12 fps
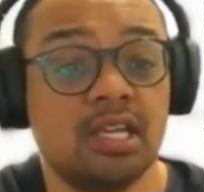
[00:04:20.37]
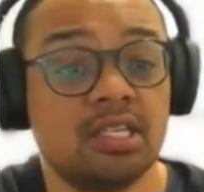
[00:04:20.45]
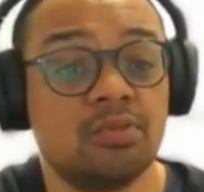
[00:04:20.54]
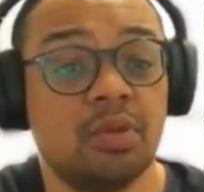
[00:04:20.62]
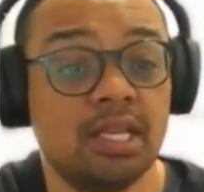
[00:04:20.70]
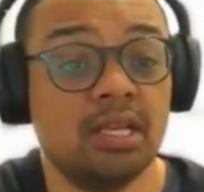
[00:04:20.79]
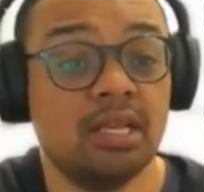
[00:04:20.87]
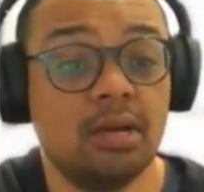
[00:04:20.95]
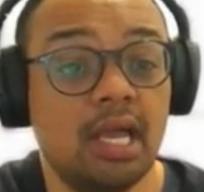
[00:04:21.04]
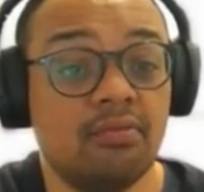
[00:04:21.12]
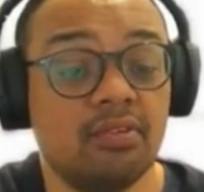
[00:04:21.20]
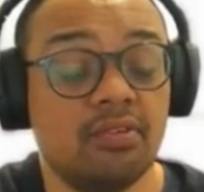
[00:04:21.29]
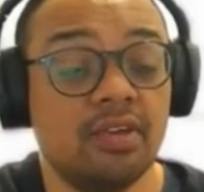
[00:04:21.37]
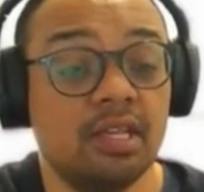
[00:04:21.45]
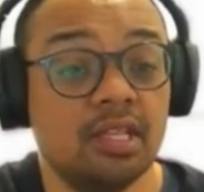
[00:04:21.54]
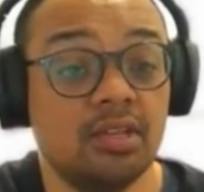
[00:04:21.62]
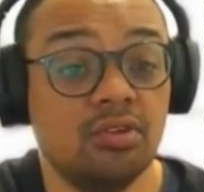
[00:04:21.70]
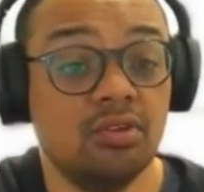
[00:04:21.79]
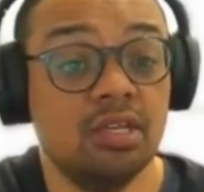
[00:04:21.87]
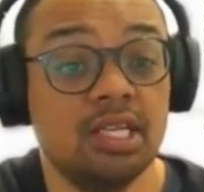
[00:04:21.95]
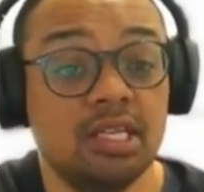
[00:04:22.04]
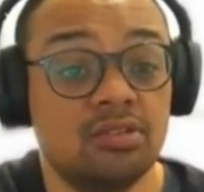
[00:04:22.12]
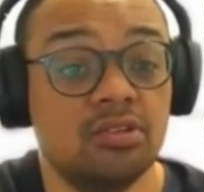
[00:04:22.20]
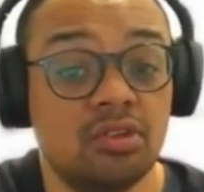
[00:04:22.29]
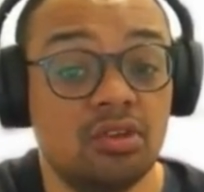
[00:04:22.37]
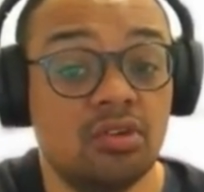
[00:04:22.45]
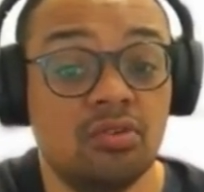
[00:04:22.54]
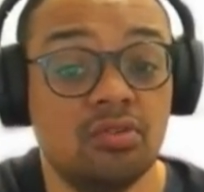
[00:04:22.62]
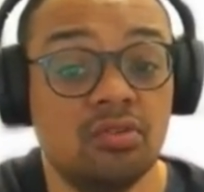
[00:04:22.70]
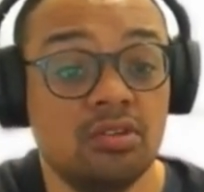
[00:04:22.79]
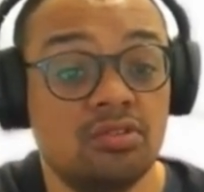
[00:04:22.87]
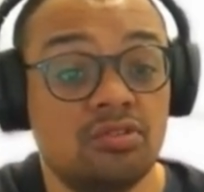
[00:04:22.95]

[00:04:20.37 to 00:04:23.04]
explaining about everything that you need to do